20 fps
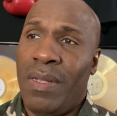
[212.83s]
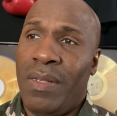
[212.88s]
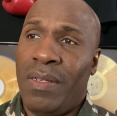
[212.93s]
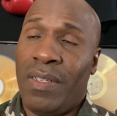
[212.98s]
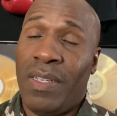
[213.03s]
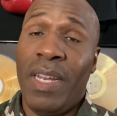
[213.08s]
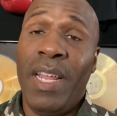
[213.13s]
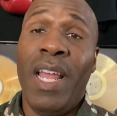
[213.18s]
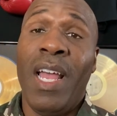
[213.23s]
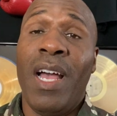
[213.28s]

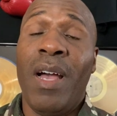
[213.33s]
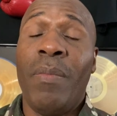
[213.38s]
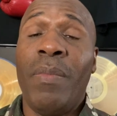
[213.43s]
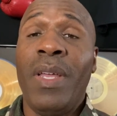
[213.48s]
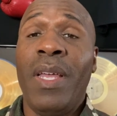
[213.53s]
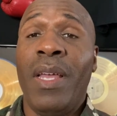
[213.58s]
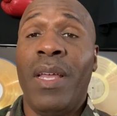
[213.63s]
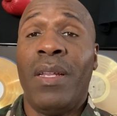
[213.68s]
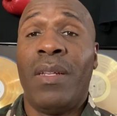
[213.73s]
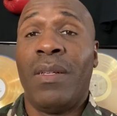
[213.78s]
Slim
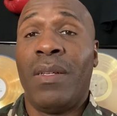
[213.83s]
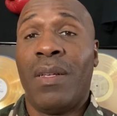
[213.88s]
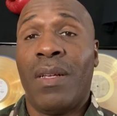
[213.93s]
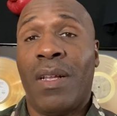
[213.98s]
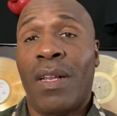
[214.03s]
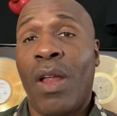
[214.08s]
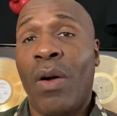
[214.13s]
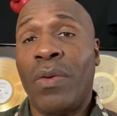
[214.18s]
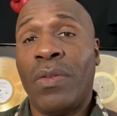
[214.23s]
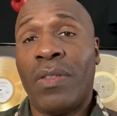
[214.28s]

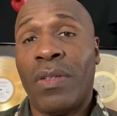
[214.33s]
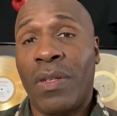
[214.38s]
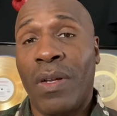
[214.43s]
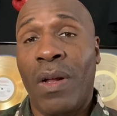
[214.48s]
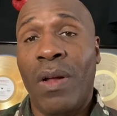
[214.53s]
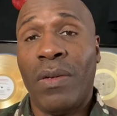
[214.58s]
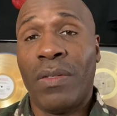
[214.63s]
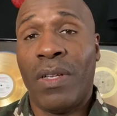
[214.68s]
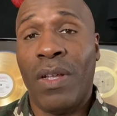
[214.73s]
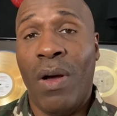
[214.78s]
hit
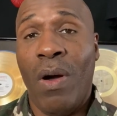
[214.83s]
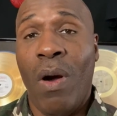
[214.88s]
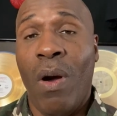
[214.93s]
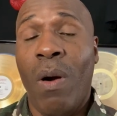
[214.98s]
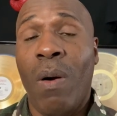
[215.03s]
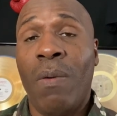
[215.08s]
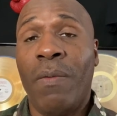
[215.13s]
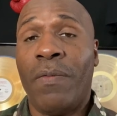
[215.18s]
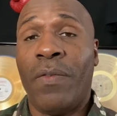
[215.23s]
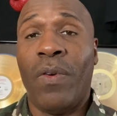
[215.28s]
closer to
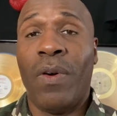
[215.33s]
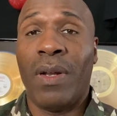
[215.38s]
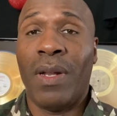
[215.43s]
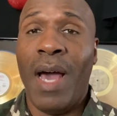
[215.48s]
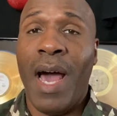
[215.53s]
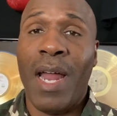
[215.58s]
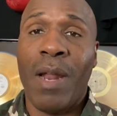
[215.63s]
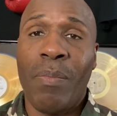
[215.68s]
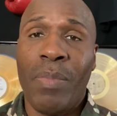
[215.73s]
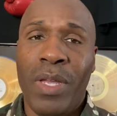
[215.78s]
home for a
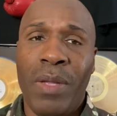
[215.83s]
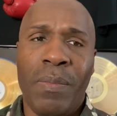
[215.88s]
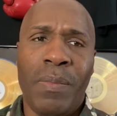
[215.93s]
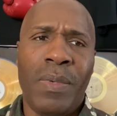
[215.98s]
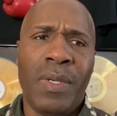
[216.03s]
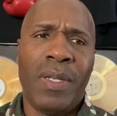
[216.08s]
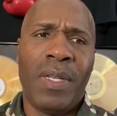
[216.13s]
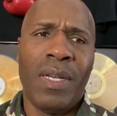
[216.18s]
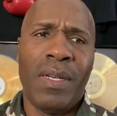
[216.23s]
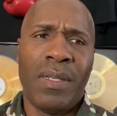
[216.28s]
lot of
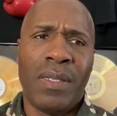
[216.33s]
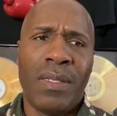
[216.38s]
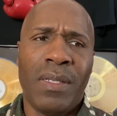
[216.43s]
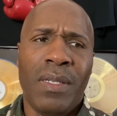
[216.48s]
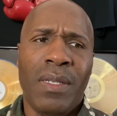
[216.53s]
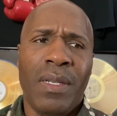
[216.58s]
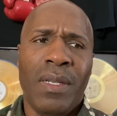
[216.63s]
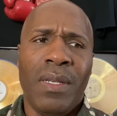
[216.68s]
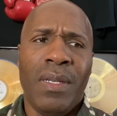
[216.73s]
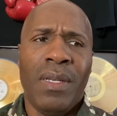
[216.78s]
people because,
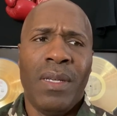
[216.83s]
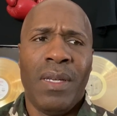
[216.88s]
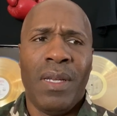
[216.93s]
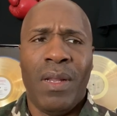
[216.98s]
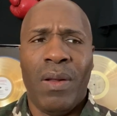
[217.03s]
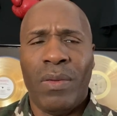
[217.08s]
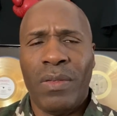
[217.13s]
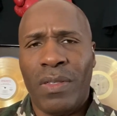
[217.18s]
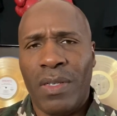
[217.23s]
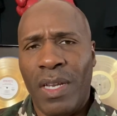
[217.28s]

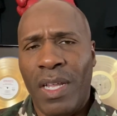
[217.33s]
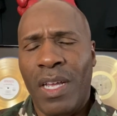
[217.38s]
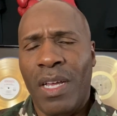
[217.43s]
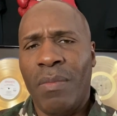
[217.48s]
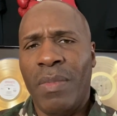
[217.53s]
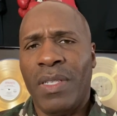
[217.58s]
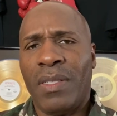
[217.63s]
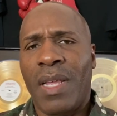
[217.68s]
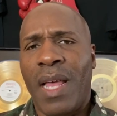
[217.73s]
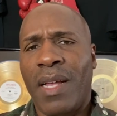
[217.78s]
you know,
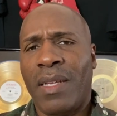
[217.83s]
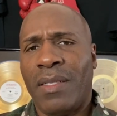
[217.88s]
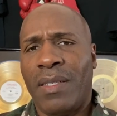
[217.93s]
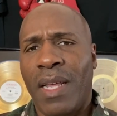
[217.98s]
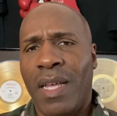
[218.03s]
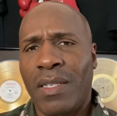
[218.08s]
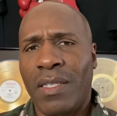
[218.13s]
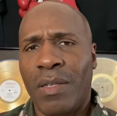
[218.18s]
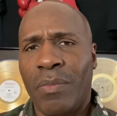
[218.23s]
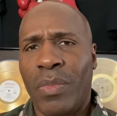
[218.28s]
Slim is
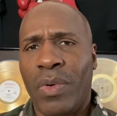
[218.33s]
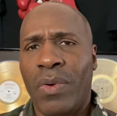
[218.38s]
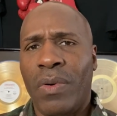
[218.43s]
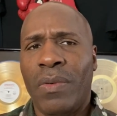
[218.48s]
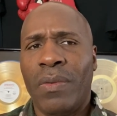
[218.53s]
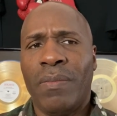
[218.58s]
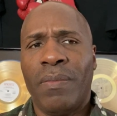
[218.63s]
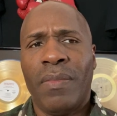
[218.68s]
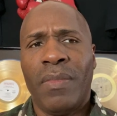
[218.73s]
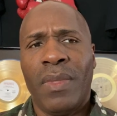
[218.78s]

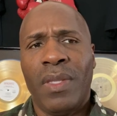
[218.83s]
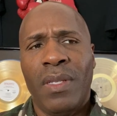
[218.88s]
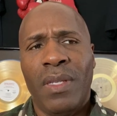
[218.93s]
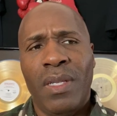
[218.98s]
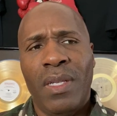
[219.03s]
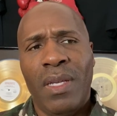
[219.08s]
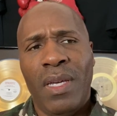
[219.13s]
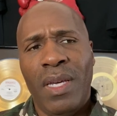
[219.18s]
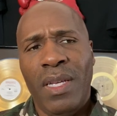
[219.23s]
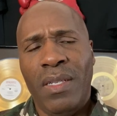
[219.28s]
accessible.
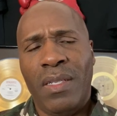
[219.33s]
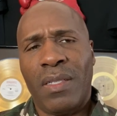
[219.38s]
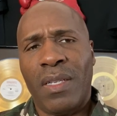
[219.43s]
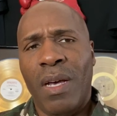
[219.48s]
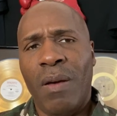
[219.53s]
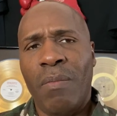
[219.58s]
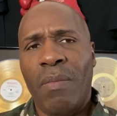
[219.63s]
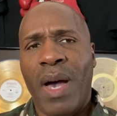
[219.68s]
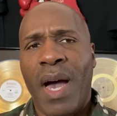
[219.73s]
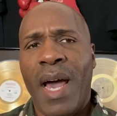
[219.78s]
He's
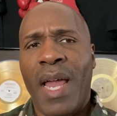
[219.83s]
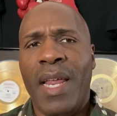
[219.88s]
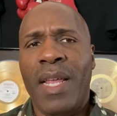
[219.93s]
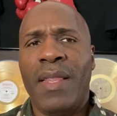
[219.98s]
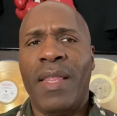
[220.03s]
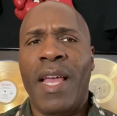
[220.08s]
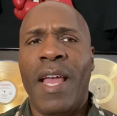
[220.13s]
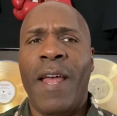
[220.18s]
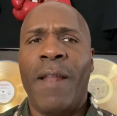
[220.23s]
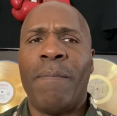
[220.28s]
somebody
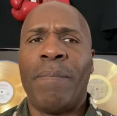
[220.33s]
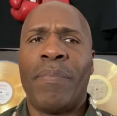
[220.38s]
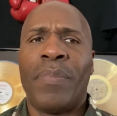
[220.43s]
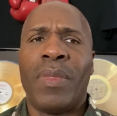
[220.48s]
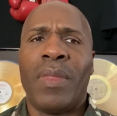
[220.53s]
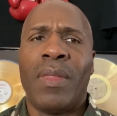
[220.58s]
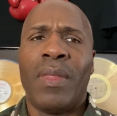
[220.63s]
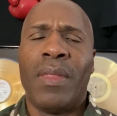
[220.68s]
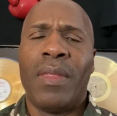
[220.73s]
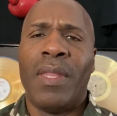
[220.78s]
that
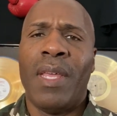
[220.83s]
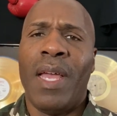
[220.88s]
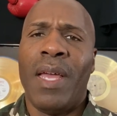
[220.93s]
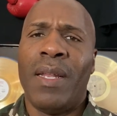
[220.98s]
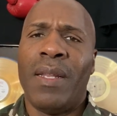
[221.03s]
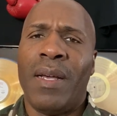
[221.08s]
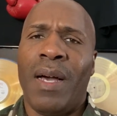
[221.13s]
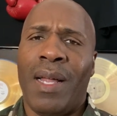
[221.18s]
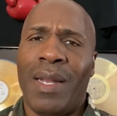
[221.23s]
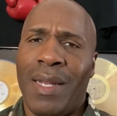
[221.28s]

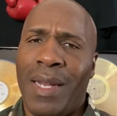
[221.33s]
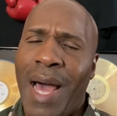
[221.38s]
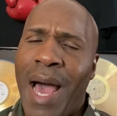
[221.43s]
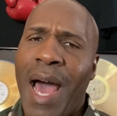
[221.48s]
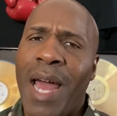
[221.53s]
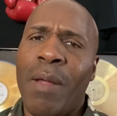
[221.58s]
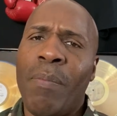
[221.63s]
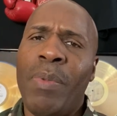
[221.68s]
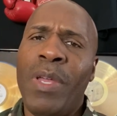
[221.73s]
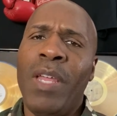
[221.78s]
that a
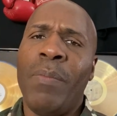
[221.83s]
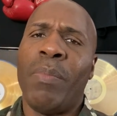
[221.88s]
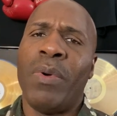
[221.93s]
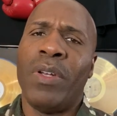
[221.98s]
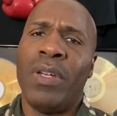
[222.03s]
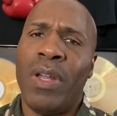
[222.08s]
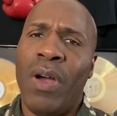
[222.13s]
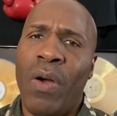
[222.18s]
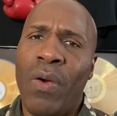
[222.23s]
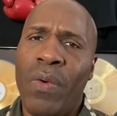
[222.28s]
lot of people
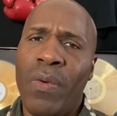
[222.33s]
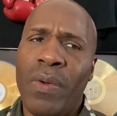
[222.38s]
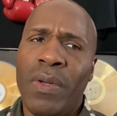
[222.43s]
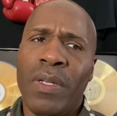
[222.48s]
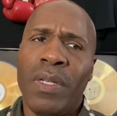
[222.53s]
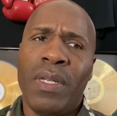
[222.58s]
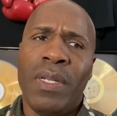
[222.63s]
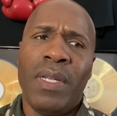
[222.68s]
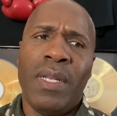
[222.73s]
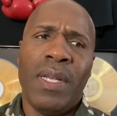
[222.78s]

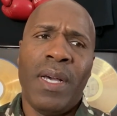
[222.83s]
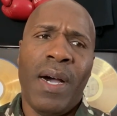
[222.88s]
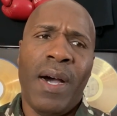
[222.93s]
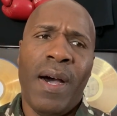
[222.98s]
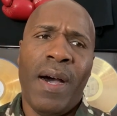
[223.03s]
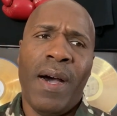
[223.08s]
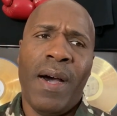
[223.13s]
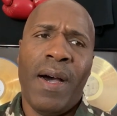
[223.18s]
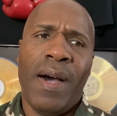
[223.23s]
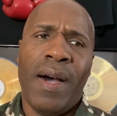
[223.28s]
know,
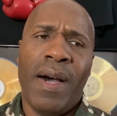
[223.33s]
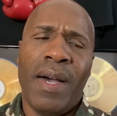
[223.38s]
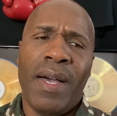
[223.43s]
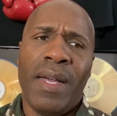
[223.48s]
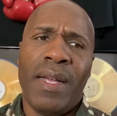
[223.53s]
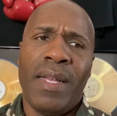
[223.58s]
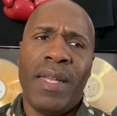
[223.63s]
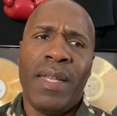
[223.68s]
uh,